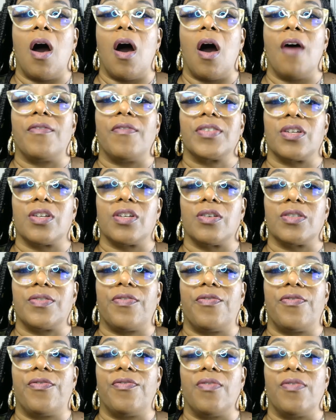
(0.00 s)

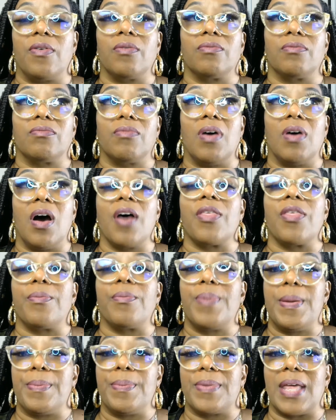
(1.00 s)
officers, other
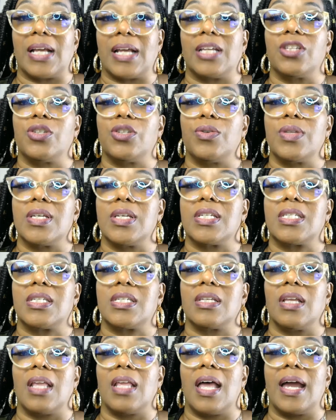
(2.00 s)
people that can do
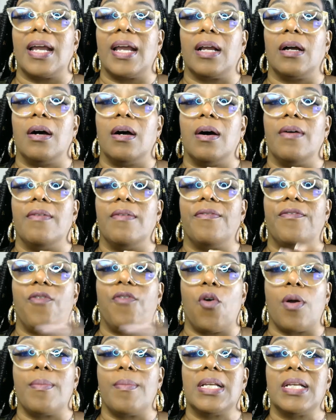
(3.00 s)
this, like
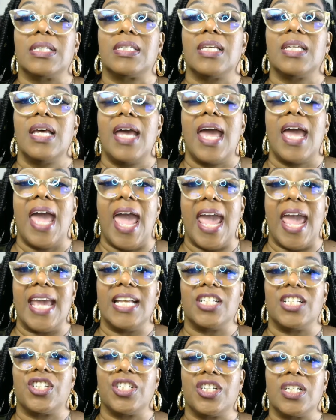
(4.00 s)
foremen,
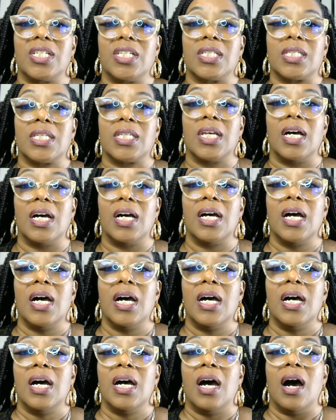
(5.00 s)
agents,
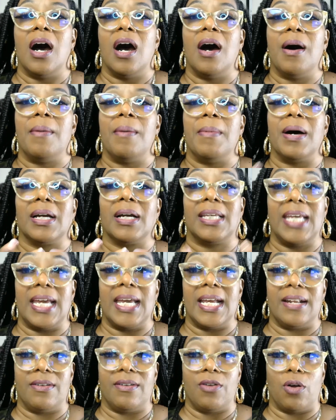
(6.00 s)

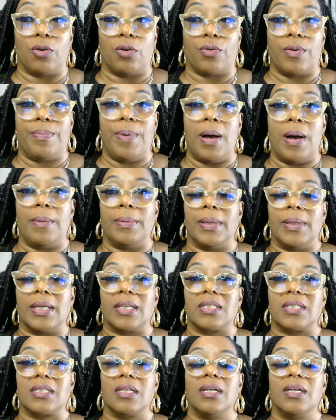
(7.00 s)
again, notary
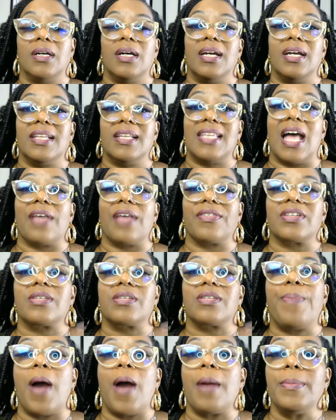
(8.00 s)
publics. Now, the
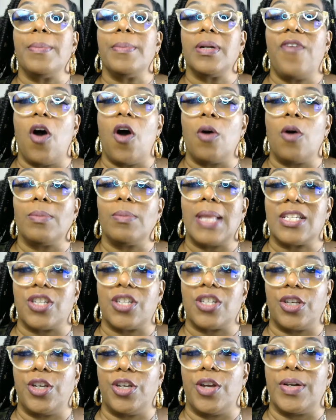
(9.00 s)
Department of Homeland
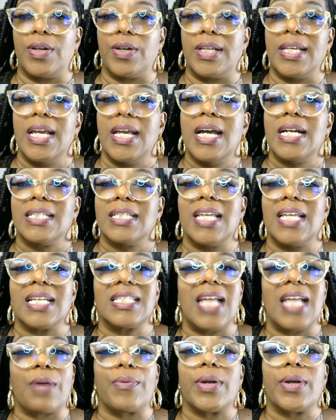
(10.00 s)
Security
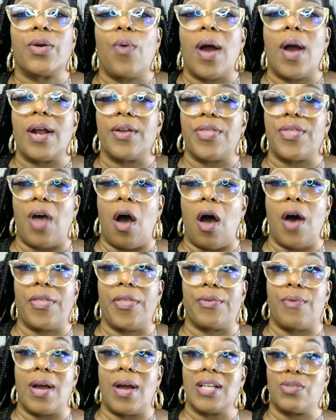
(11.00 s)
does not require the
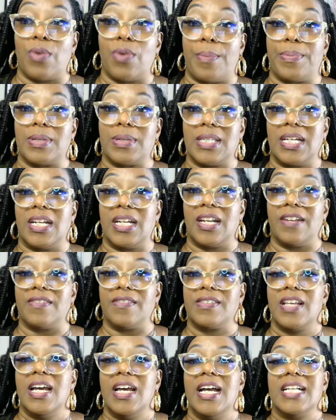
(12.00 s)
authorized
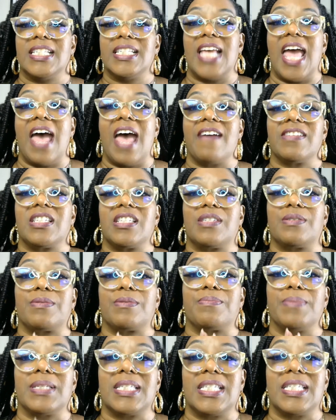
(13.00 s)
representatives to have
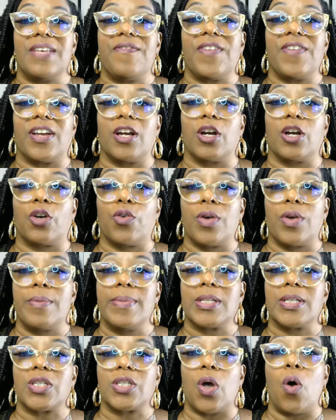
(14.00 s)
specific
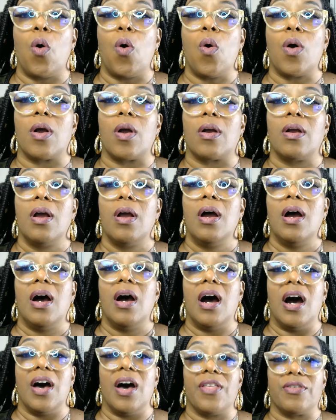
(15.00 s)
agreements or
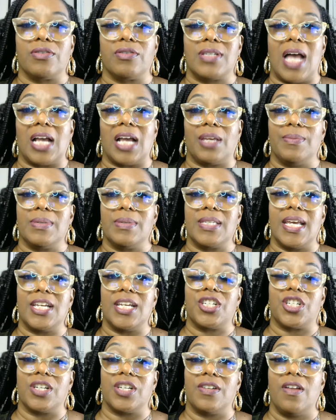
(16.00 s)
other
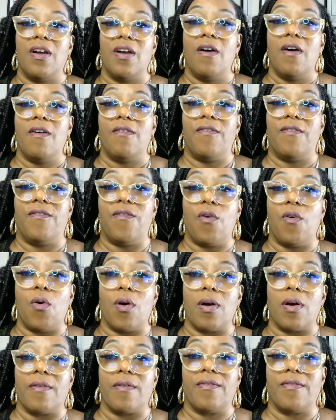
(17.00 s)
documentation
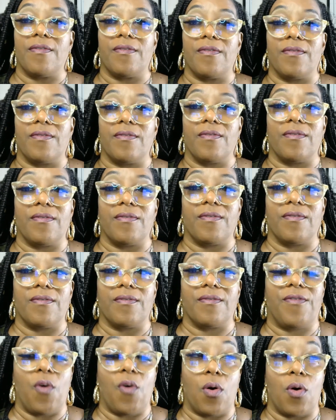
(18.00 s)
for
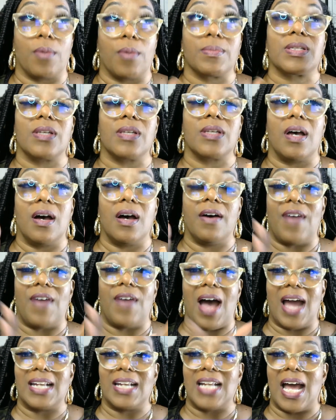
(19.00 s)
forms of
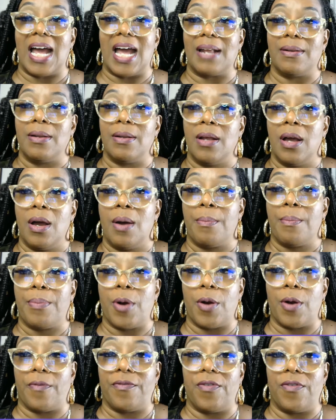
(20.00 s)
I-9
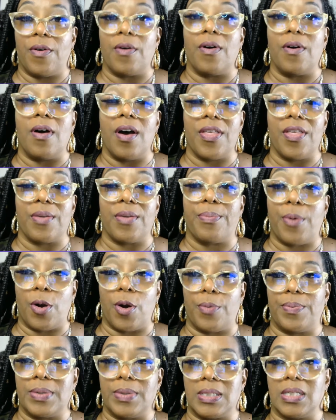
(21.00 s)
for other
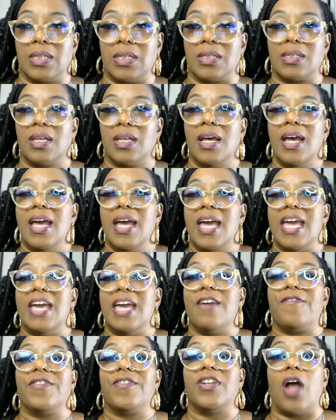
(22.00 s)
purposes.
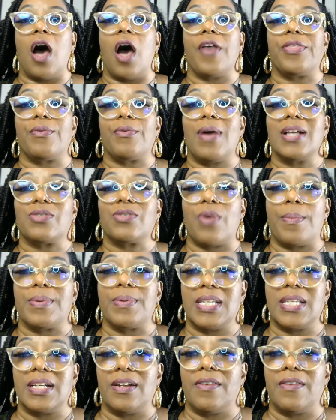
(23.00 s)
If an authorized
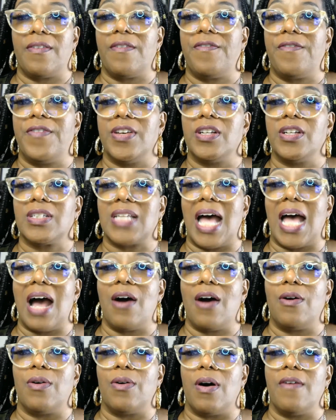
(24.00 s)
representative fills
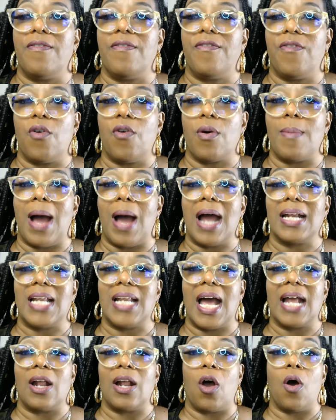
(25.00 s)
out a Form
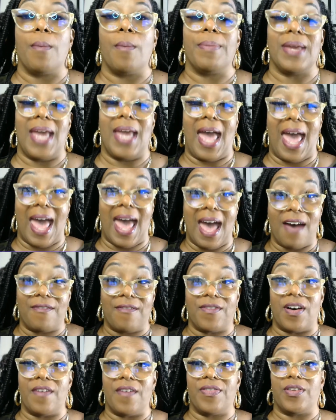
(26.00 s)
I-9 on
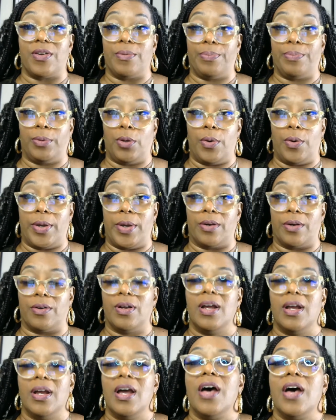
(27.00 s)
behalf of their
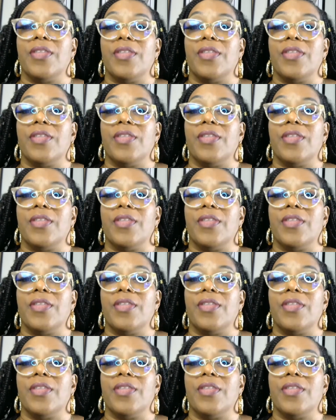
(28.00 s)
employer,